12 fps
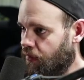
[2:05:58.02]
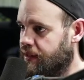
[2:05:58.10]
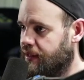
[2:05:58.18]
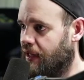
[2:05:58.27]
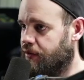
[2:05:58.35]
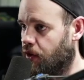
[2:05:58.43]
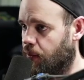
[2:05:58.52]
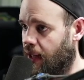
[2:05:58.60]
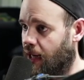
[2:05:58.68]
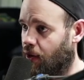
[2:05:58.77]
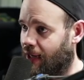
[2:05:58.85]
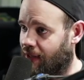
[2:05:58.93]
Now note
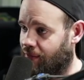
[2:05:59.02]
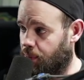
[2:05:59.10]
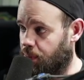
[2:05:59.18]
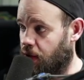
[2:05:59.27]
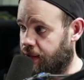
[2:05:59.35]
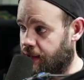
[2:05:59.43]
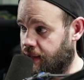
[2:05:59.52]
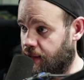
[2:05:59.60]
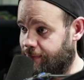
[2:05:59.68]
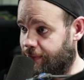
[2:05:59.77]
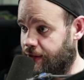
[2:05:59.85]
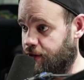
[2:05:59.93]
how I have the plugin
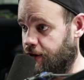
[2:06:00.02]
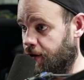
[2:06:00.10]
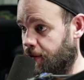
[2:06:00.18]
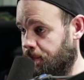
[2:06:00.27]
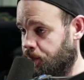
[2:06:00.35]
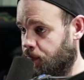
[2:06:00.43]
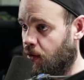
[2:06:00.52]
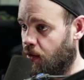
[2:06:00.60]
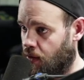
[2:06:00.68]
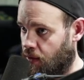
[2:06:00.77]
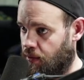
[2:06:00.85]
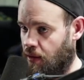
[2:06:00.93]
configured here.
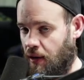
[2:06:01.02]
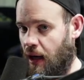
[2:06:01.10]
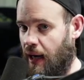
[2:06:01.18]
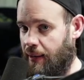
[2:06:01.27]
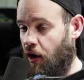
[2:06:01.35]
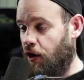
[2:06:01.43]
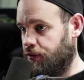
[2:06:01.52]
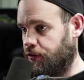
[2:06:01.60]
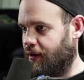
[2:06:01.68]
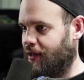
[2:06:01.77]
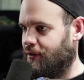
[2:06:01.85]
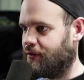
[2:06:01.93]
I also
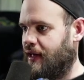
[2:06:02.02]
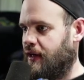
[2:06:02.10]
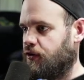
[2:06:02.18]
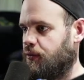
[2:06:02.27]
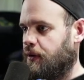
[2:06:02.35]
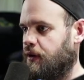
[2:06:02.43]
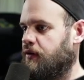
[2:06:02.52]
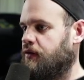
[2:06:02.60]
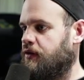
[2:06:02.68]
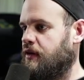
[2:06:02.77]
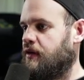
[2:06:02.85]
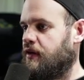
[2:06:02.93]
know how it sounds, but
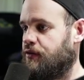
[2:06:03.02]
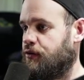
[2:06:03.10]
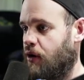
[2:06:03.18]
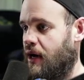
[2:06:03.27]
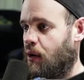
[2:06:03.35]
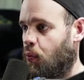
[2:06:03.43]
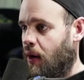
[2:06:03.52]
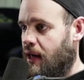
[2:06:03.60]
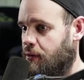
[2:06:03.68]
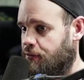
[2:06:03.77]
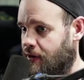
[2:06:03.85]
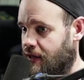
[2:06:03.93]
see this dry
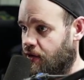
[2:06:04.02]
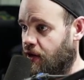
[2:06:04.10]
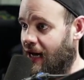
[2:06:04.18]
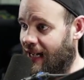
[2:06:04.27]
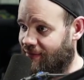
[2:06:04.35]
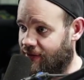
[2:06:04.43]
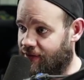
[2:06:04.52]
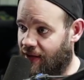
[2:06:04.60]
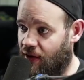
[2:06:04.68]
wet fader, I have it set